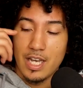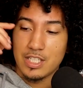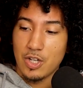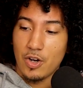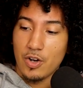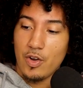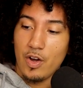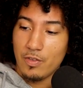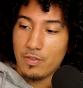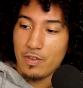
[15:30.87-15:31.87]
it started
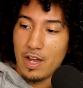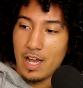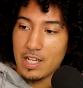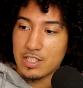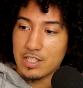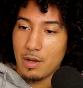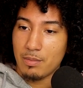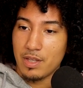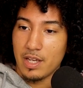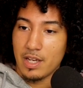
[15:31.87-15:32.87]
off as
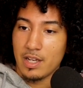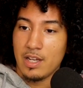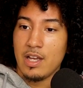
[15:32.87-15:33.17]
something